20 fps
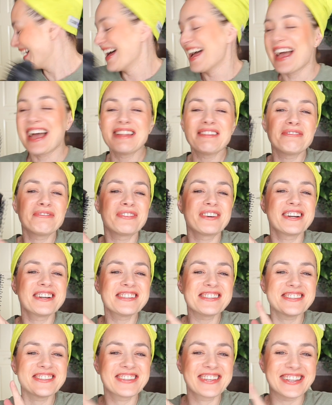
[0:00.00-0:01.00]
At
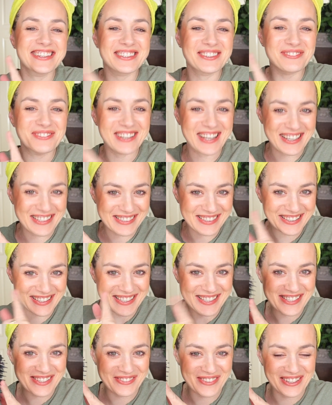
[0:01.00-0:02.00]
first you get the
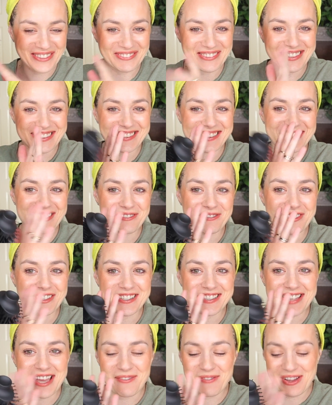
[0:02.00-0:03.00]
plasticky smell because it's the
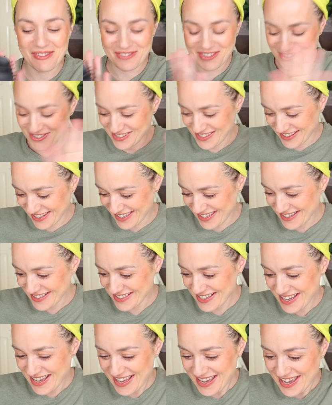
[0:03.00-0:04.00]
first time I'm using
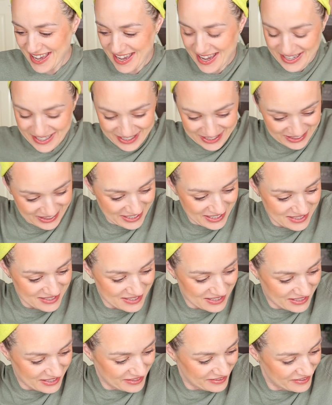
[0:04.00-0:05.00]
it. And
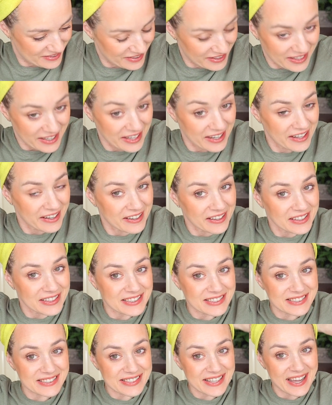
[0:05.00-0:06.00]
let's let the hair
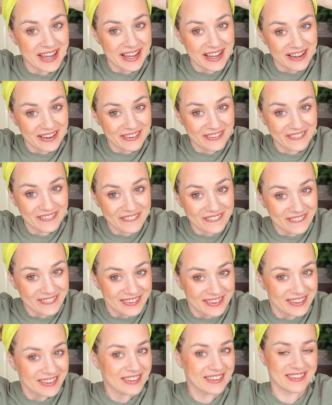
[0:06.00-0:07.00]

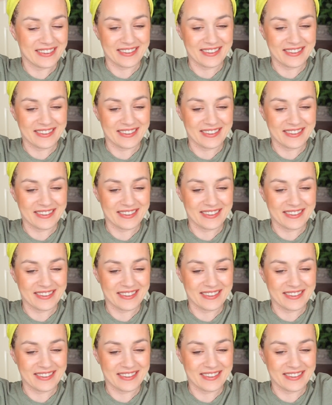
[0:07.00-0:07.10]
down.